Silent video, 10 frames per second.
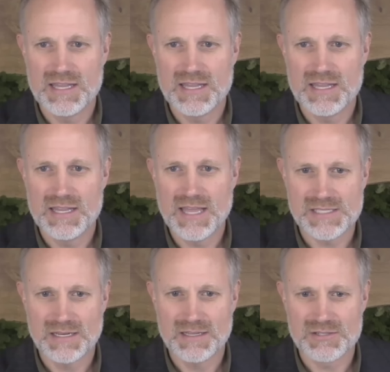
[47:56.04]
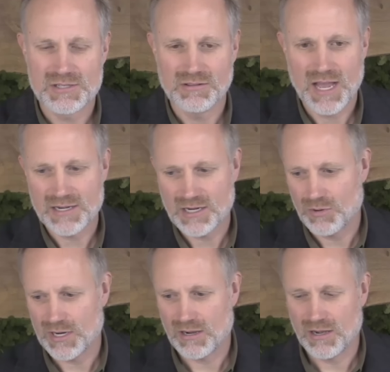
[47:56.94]
That being said, there's a lot
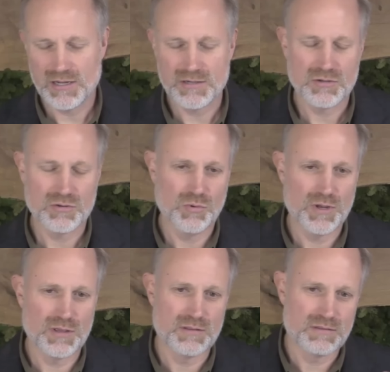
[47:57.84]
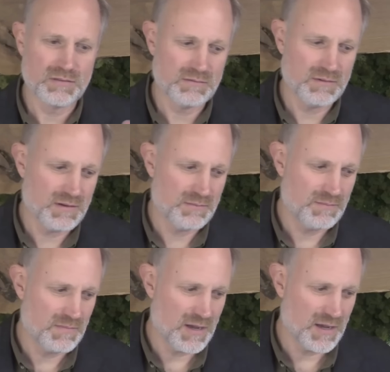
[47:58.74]
going on with
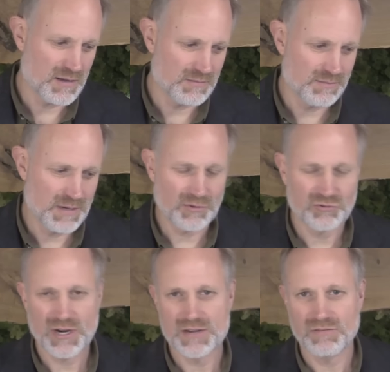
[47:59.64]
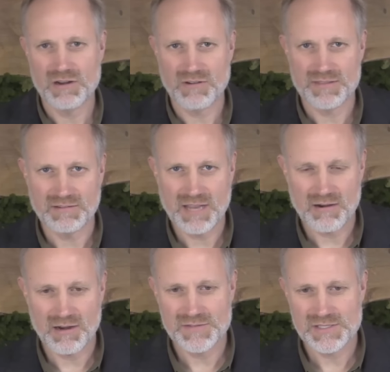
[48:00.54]
people trying to front run the
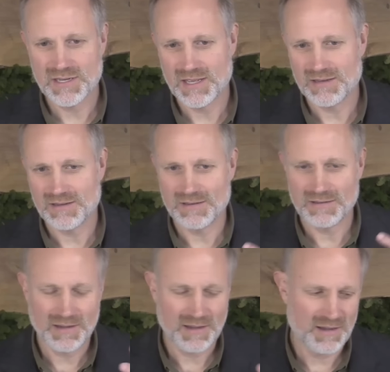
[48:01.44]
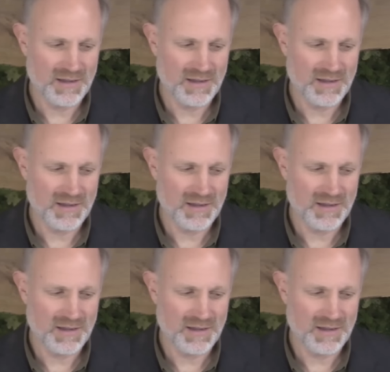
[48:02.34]
tariffs, and